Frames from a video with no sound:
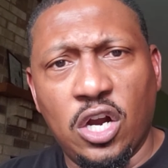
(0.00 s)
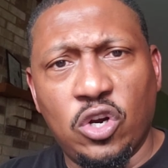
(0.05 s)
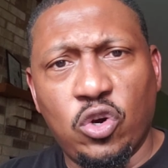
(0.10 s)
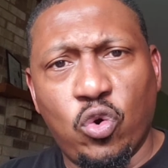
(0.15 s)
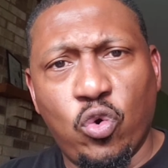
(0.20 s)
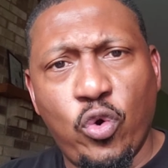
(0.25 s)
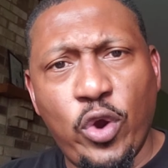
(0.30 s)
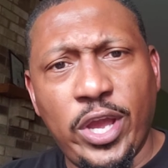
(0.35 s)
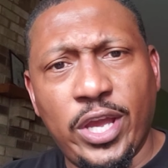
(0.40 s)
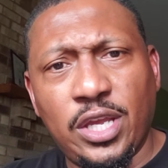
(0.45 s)

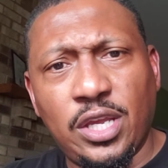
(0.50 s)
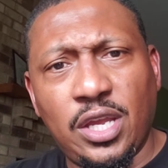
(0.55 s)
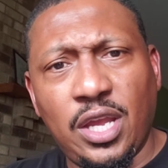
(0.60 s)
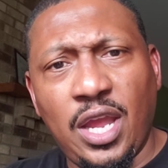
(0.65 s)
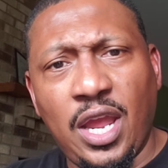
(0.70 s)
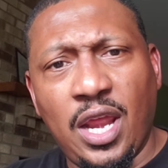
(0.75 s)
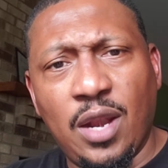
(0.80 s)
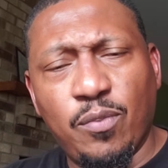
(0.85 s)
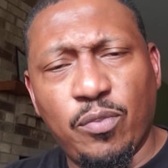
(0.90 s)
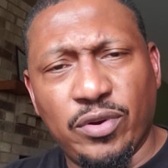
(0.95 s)
quick
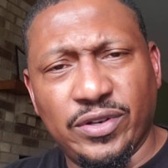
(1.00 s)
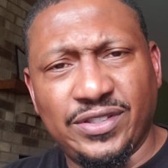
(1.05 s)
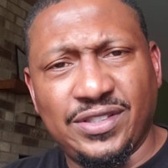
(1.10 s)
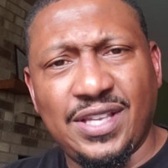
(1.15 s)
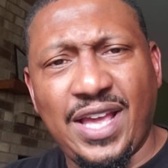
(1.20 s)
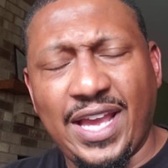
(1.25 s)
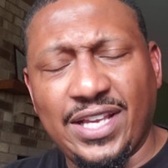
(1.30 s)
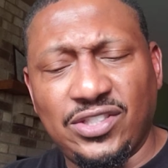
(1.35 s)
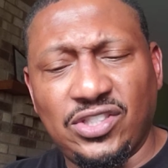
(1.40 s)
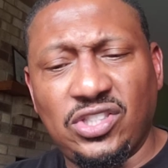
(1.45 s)
and
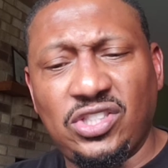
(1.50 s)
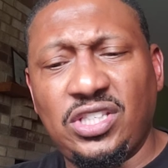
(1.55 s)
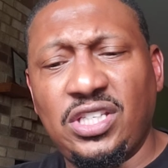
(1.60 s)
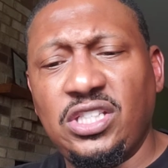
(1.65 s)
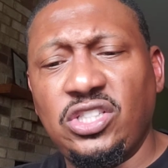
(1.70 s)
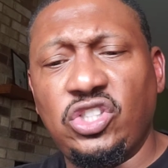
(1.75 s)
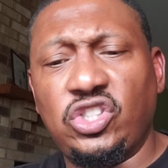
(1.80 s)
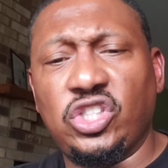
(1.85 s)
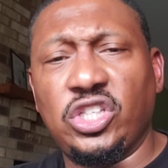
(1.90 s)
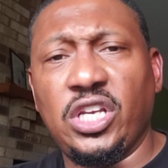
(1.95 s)
precise
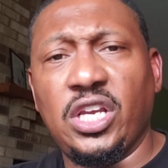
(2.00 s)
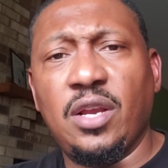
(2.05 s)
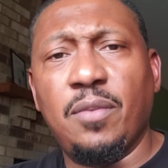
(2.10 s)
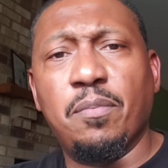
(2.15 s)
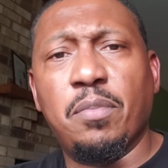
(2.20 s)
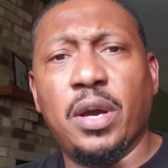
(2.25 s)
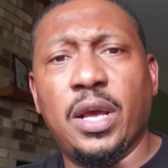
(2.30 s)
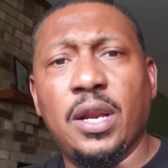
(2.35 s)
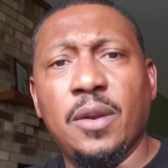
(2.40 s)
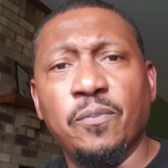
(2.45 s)
teaching,
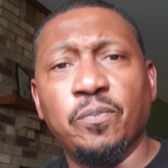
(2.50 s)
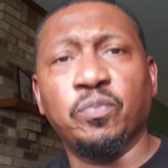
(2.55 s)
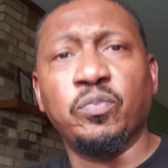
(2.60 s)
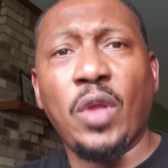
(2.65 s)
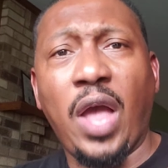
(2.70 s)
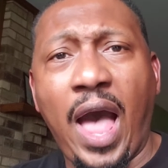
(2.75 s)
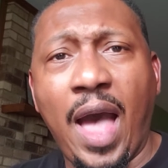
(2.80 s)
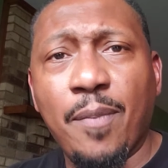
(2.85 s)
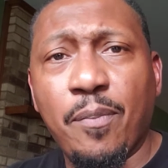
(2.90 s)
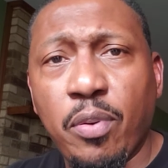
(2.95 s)
but
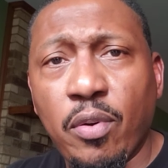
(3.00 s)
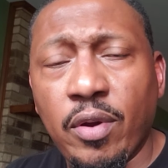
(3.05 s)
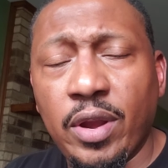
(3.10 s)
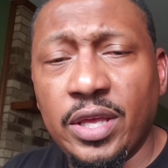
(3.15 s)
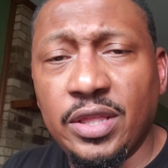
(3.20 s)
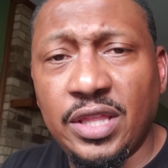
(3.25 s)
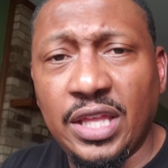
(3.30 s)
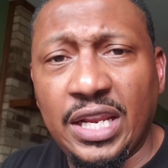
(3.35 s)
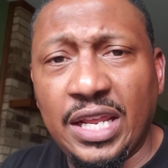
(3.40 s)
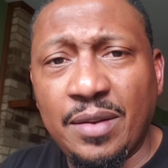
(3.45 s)
I pray
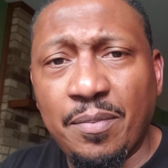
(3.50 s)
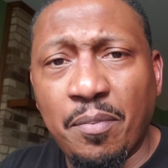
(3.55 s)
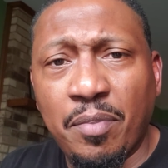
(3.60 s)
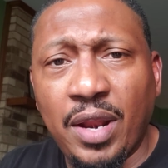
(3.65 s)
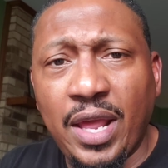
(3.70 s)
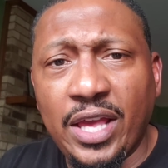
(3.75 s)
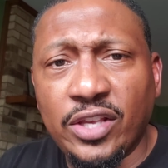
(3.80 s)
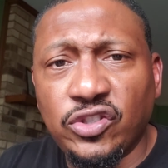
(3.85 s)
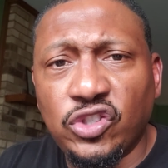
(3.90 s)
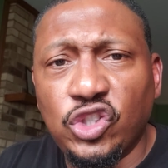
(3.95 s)
that it
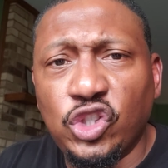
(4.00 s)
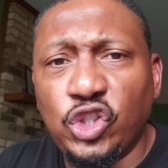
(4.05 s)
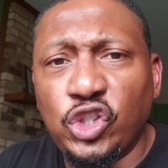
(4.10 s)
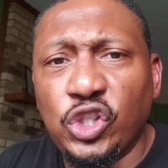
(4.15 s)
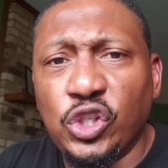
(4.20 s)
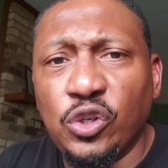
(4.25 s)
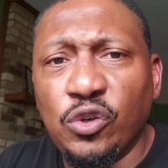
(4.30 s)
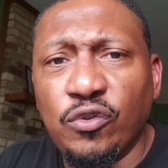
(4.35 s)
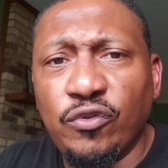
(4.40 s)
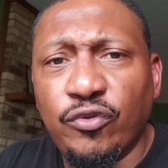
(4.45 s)
blesses
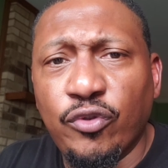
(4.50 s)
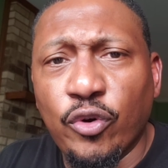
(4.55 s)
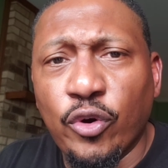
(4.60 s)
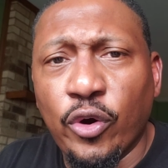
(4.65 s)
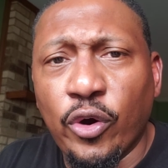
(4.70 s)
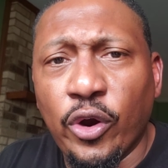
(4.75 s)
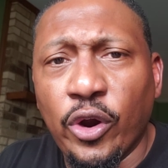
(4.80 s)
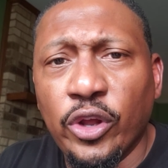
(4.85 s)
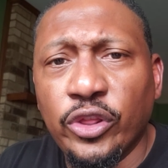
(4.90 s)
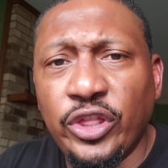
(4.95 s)
you
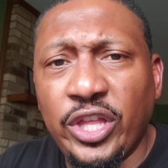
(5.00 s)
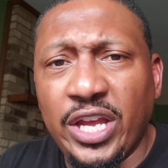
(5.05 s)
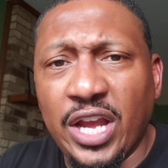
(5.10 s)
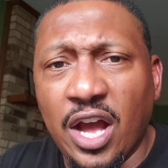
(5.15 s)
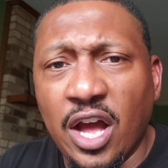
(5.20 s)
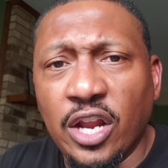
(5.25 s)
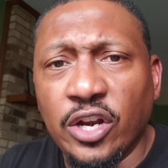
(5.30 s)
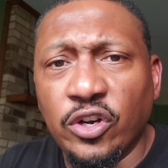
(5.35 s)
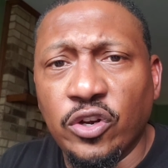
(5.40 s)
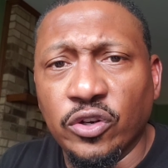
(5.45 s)
for the
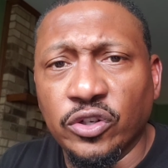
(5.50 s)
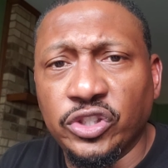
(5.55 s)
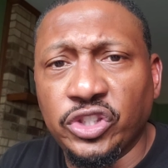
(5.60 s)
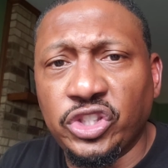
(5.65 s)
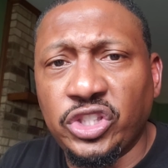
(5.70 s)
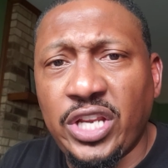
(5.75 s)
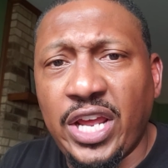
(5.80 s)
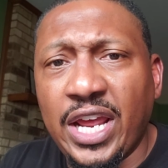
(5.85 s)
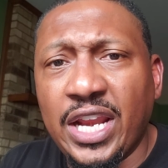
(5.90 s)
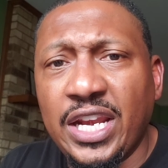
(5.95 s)

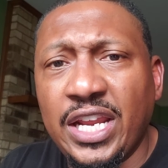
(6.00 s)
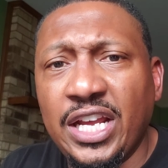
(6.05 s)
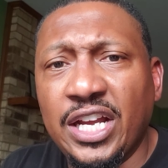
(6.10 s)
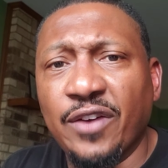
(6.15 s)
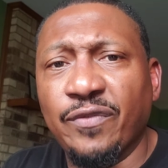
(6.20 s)
understanding